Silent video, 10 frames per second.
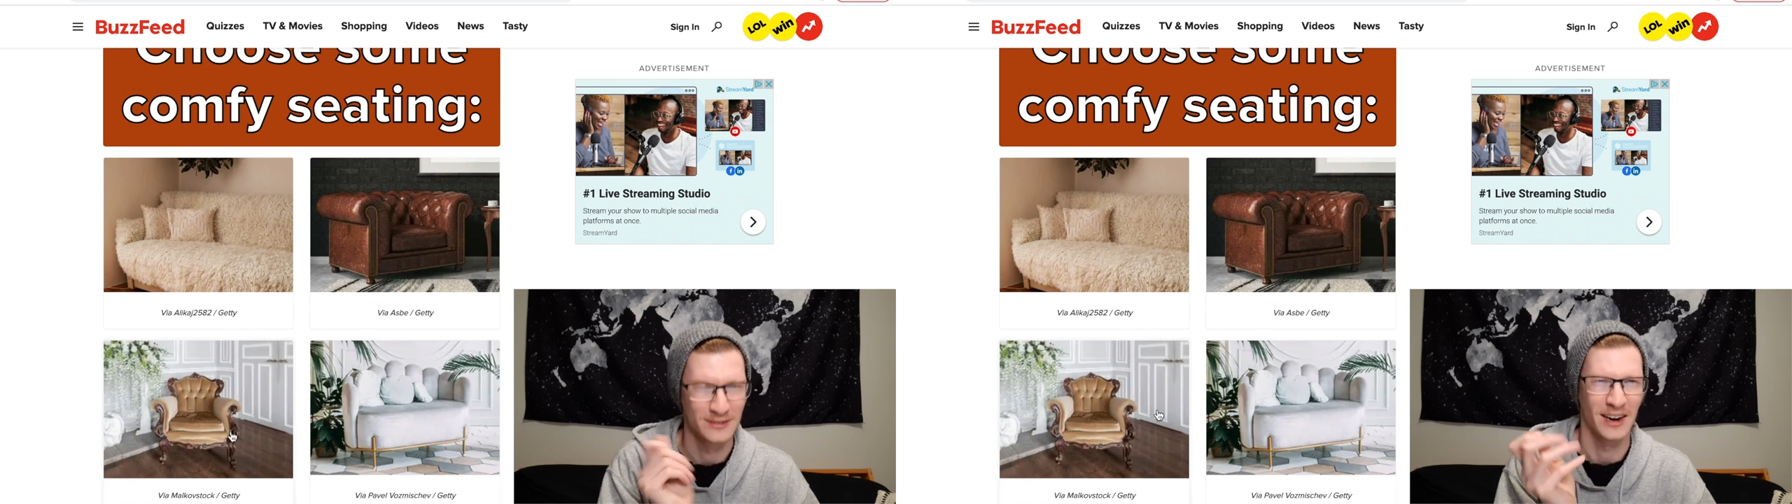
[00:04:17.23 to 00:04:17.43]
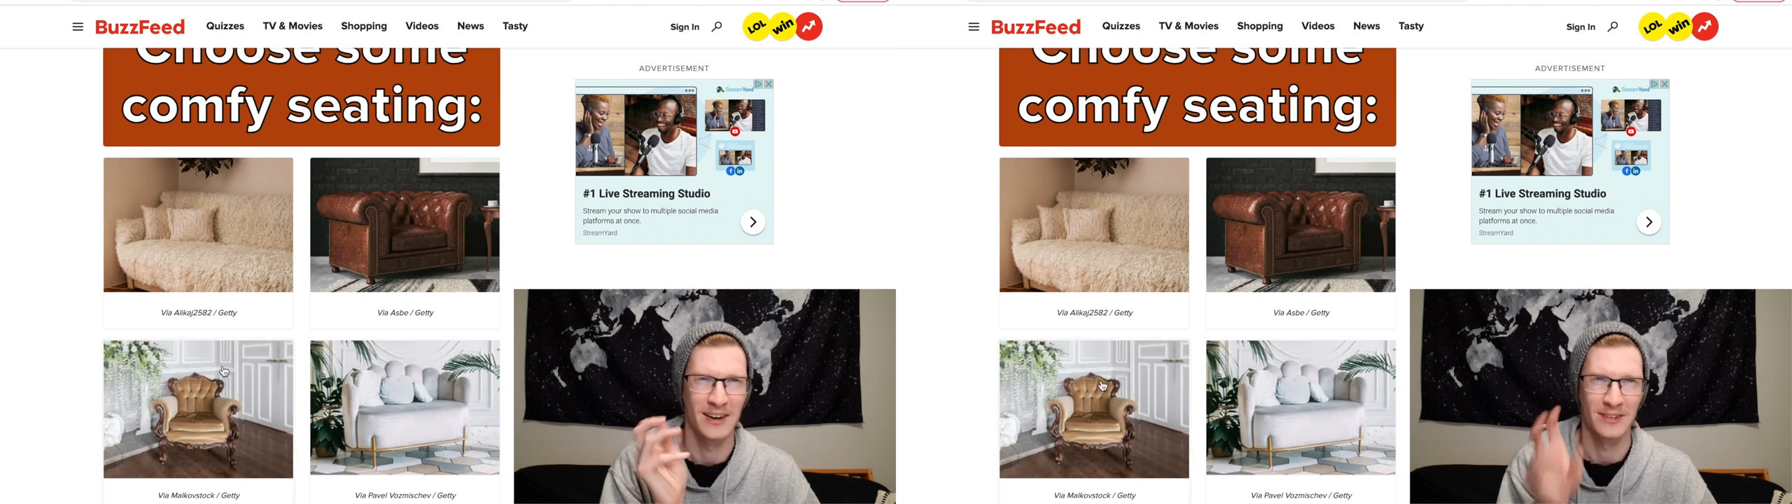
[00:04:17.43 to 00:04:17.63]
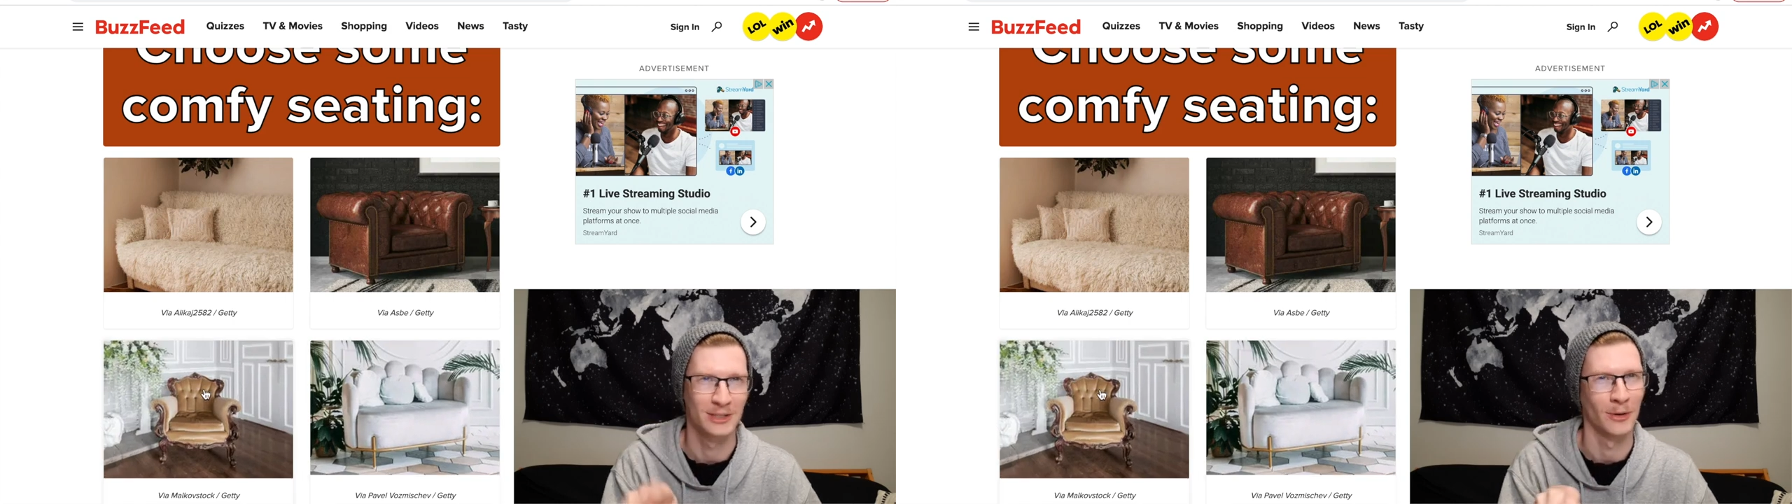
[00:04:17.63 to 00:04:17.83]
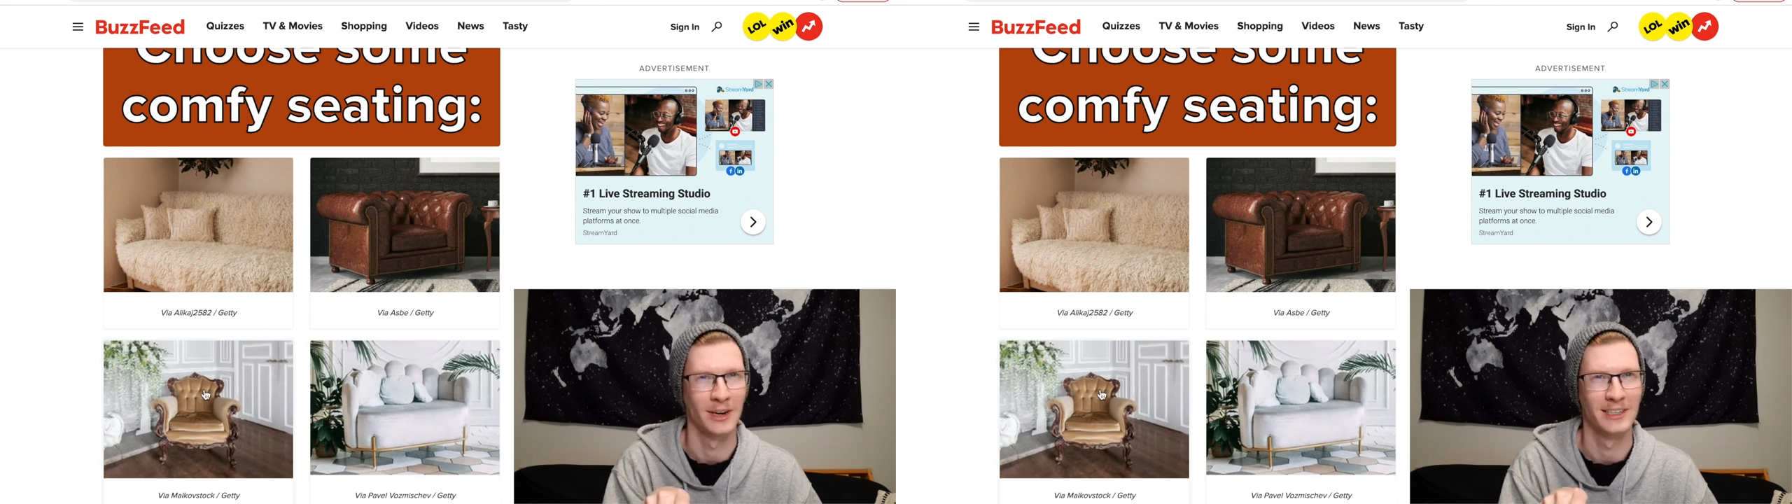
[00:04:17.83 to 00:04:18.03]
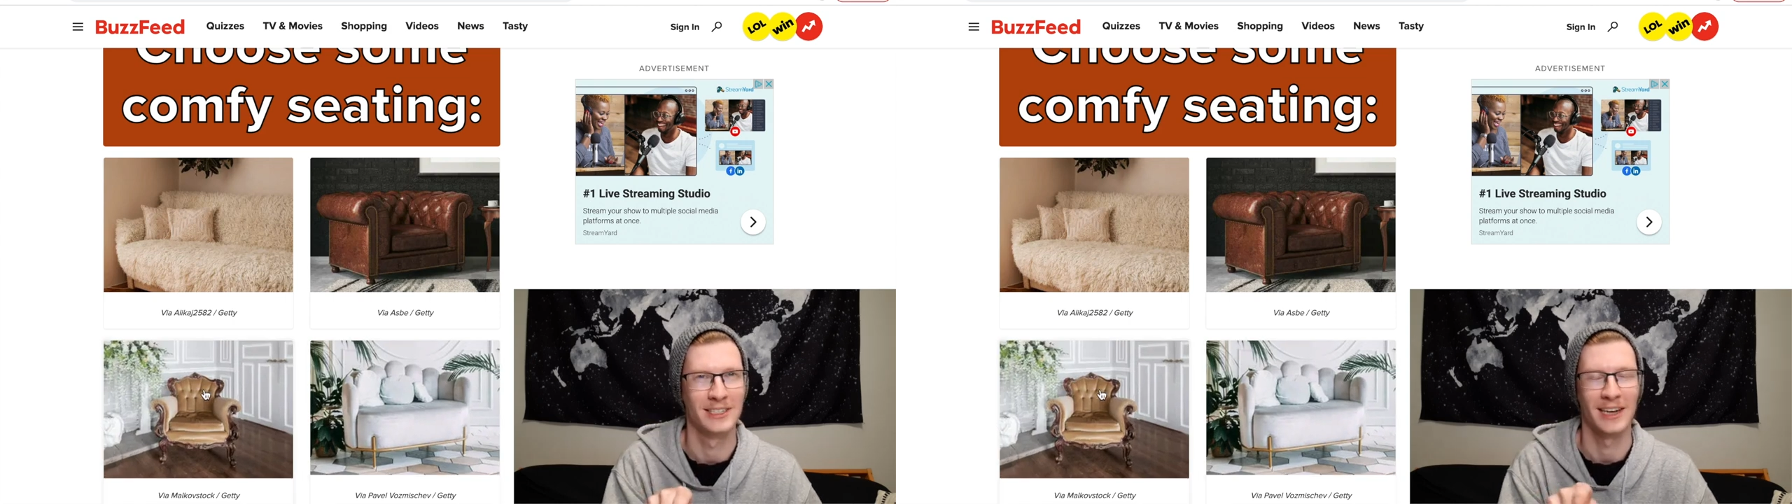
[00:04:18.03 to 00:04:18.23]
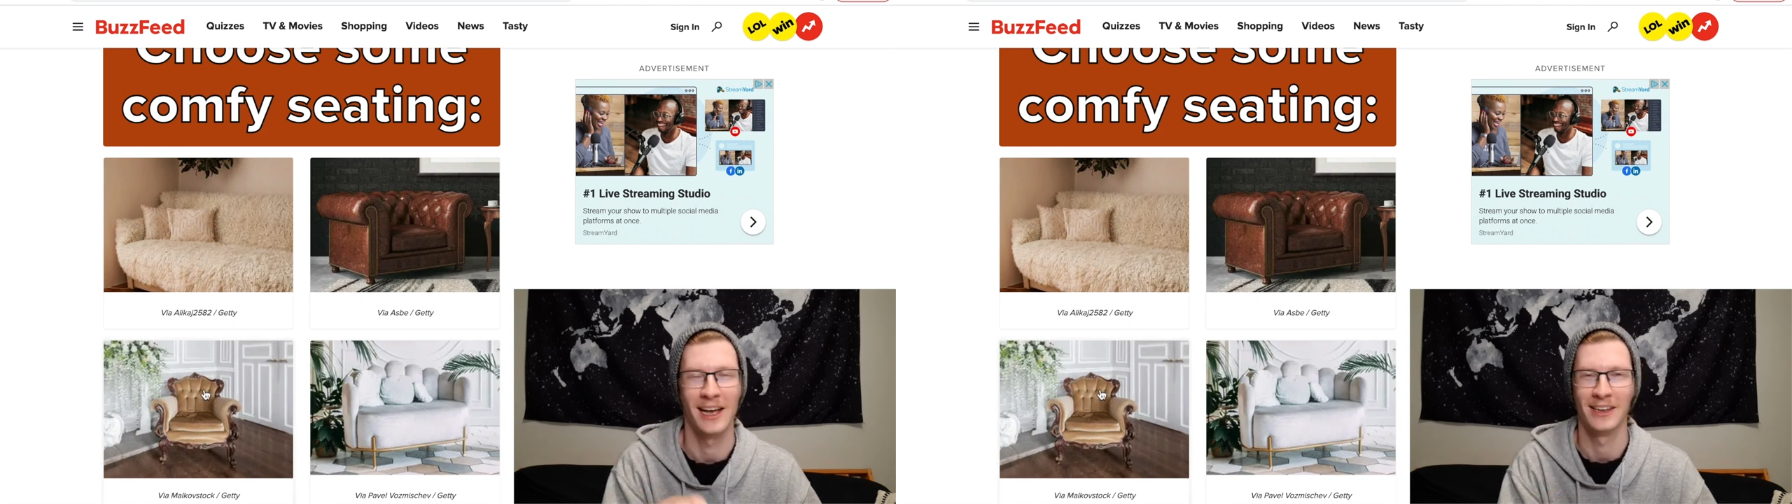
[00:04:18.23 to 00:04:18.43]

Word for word: very Victorian style,